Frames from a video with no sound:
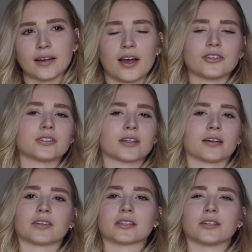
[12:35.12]
I just
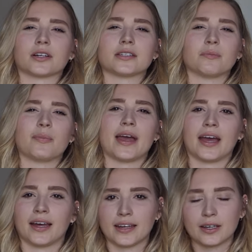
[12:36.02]
kind of like started to
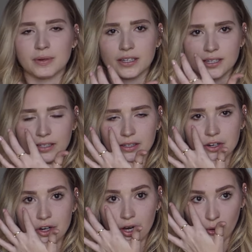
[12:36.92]
panic because I
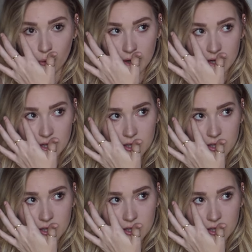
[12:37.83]
didn't know